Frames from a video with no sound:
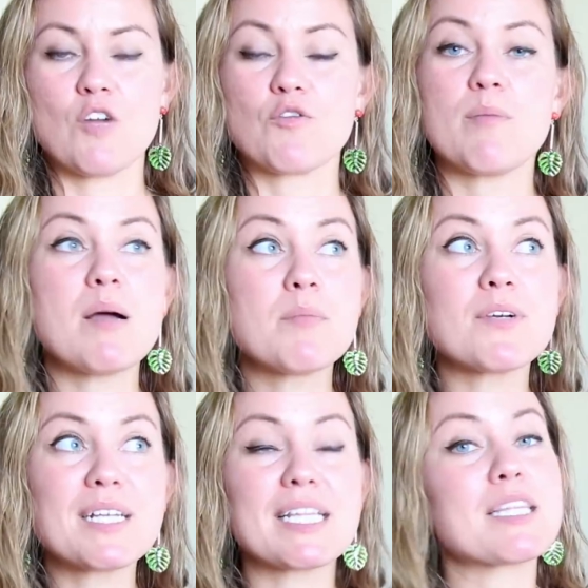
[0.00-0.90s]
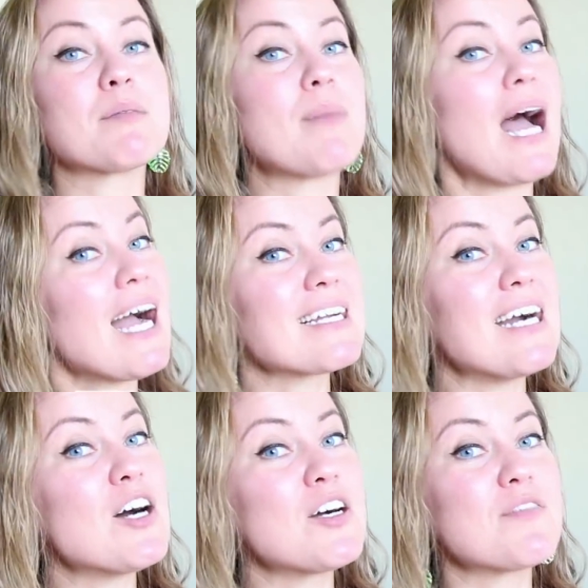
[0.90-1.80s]
Remembering that the back
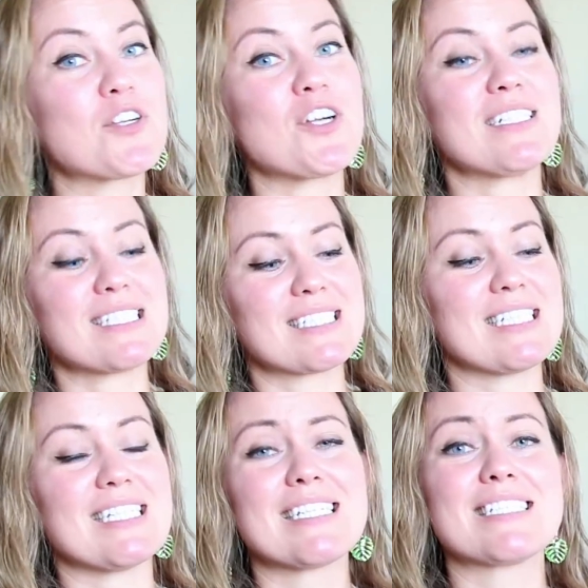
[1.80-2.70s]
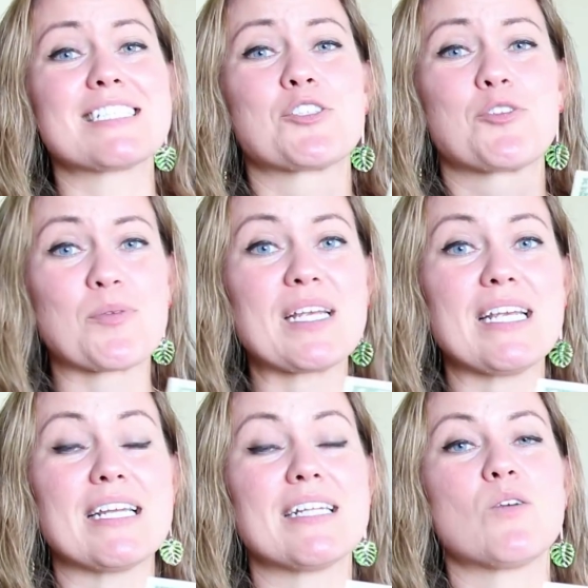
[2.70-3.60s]
of currency is
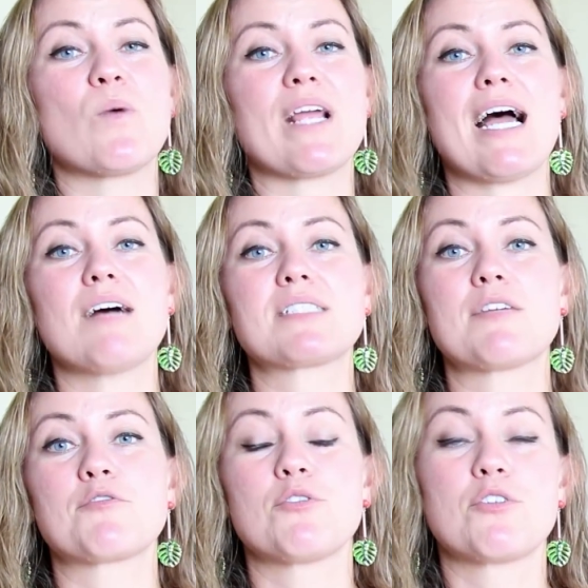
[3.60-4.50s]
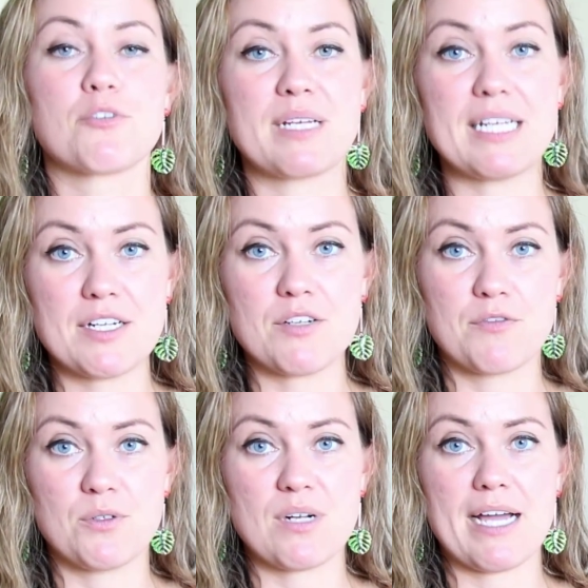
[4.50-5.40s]
green, we have several green
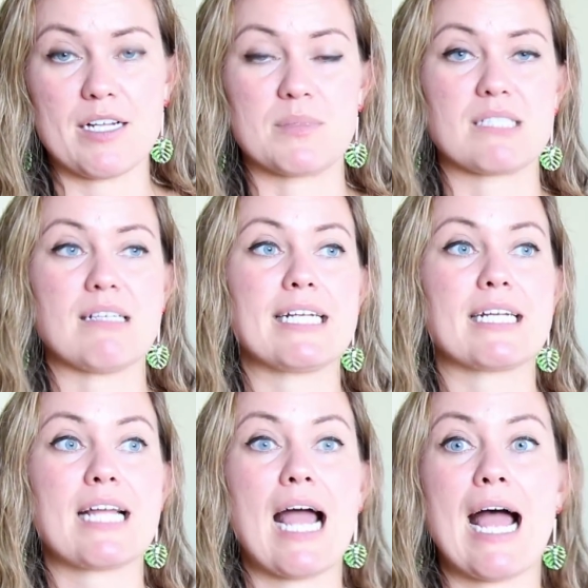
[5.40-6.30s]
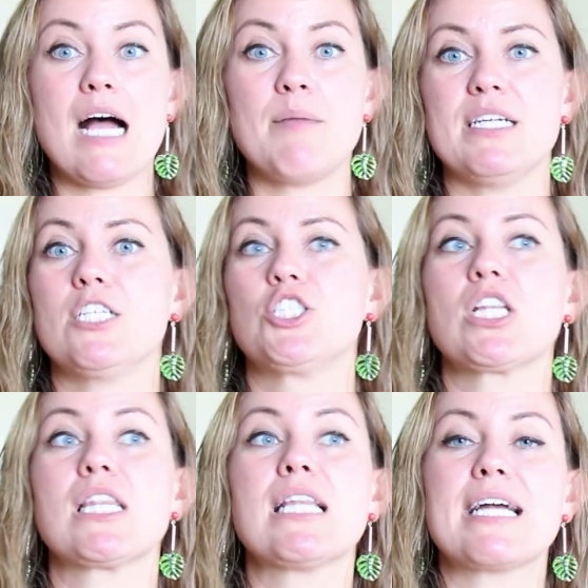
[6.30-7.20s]
food items like cabbage,
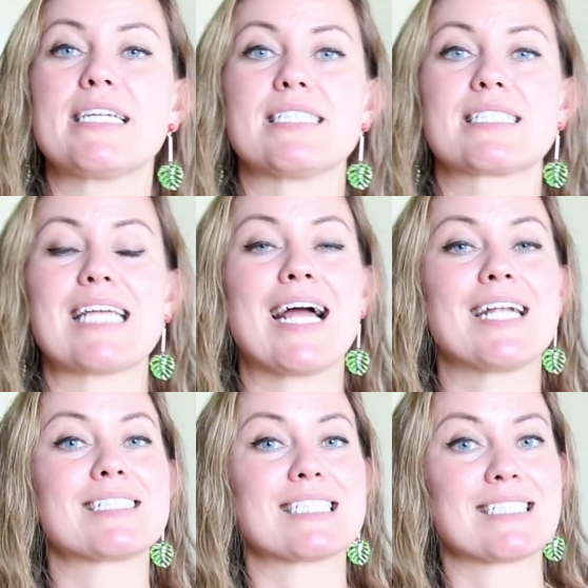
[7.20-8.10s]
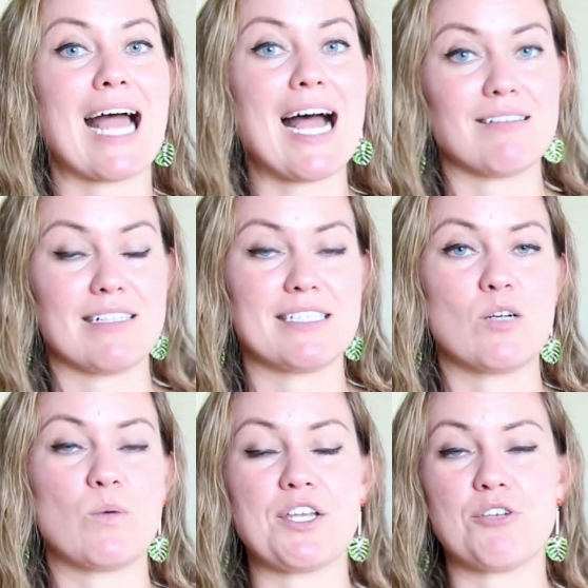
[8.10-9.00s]
lettuce, and salad
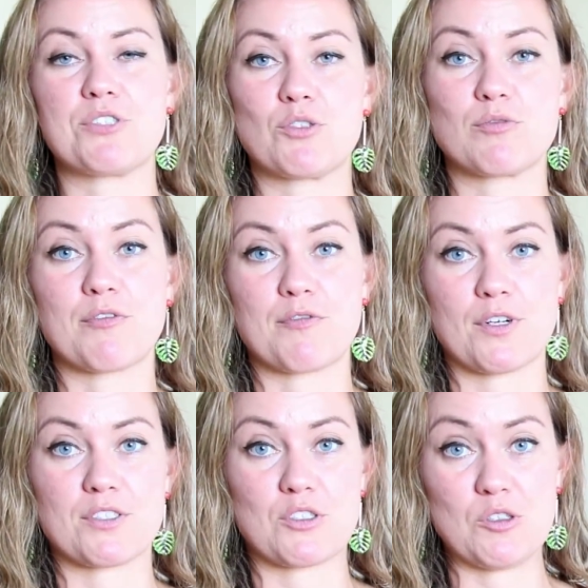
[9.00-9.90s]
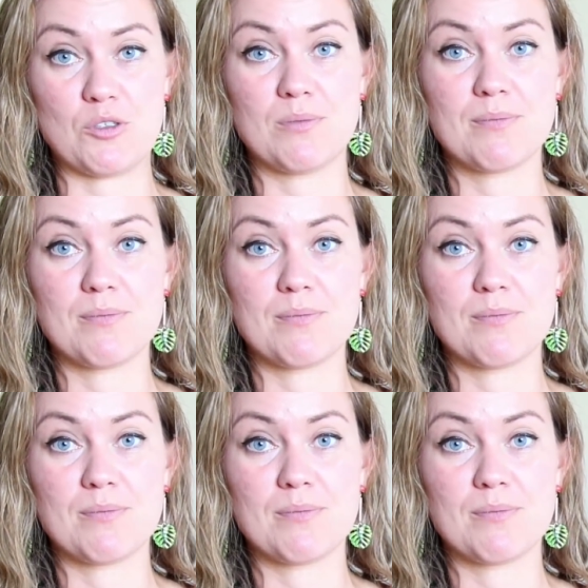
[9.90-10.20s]
that we use to refer to